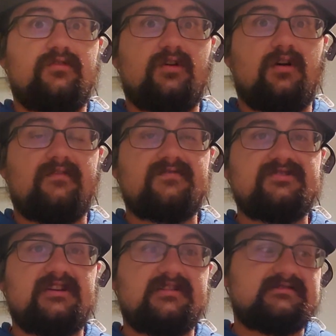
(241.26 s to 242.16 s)
the off
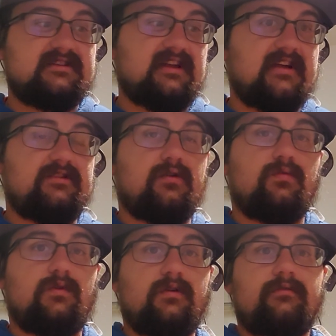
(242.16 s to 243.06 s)
chance that I don't
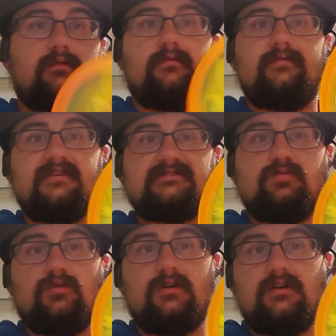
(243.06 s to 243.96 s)
want to throw this
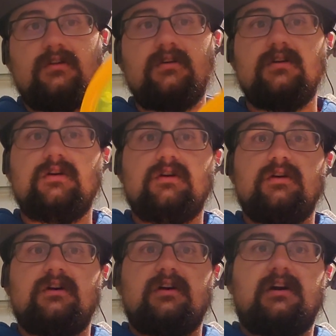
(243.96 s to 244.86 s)
one.
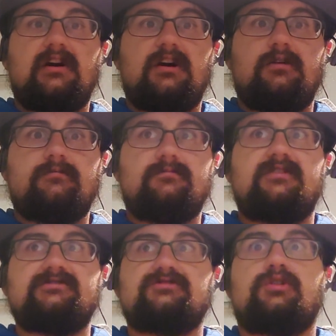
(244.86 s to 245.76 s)

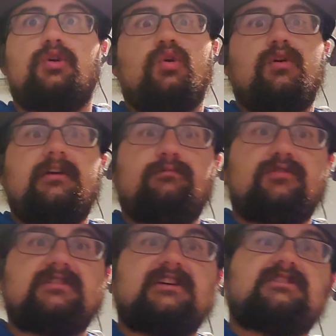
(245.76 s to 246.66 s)
Because there's a hole in
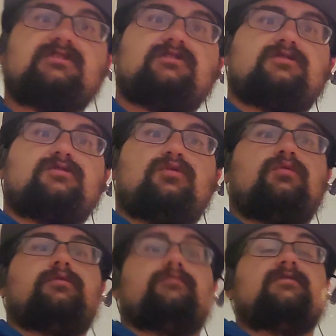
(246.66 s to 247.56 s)
particular,
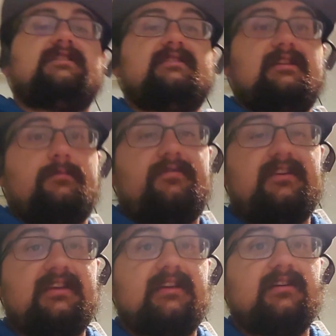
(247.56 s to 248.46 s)
hole 3 that I'm
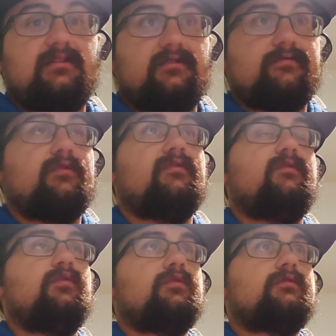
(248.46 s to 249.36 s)
thinking of, or hole
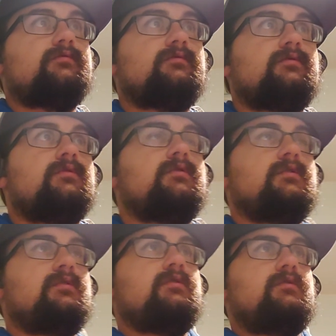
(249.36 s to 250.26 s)
4.
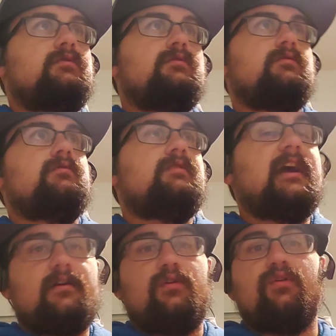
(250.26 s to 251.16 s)

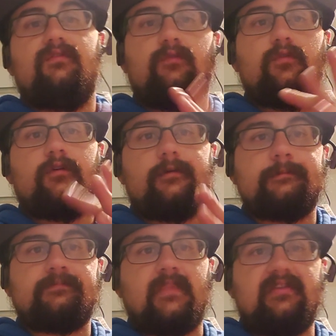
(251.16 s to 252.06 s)
Yeah, hole 4
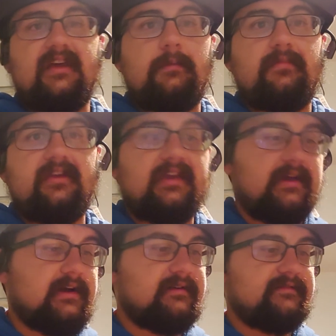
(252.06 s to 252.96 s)
that I'm
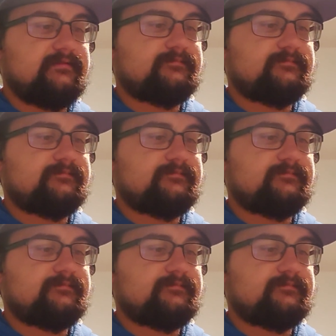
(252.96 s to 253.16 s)
thinking of.